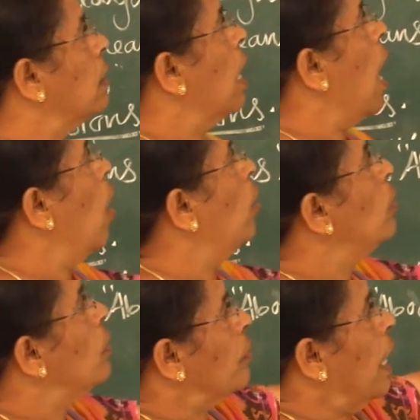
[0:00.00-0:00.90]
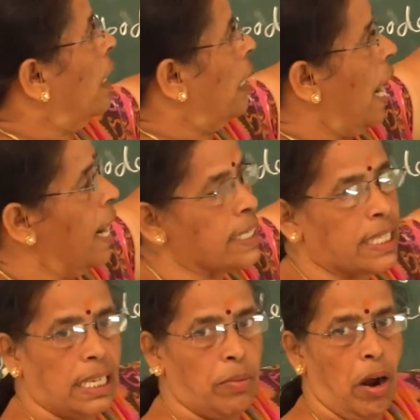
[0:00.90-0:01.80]
Now, the
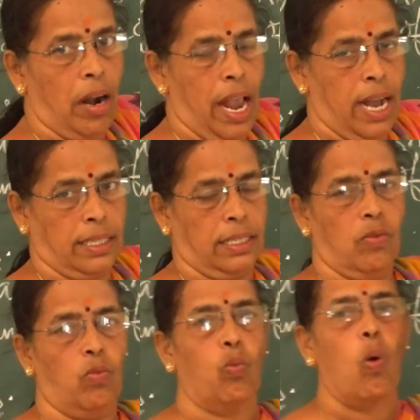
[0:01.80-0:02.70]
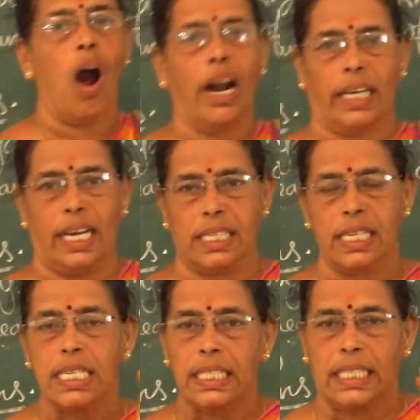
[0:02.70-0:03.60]
Trans-Himalayas. What is
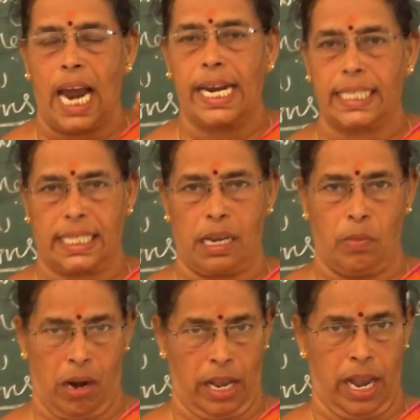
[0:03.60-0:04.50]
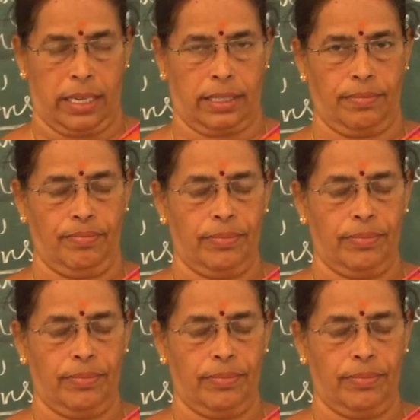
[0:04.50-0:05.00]
Trans-Himalayas?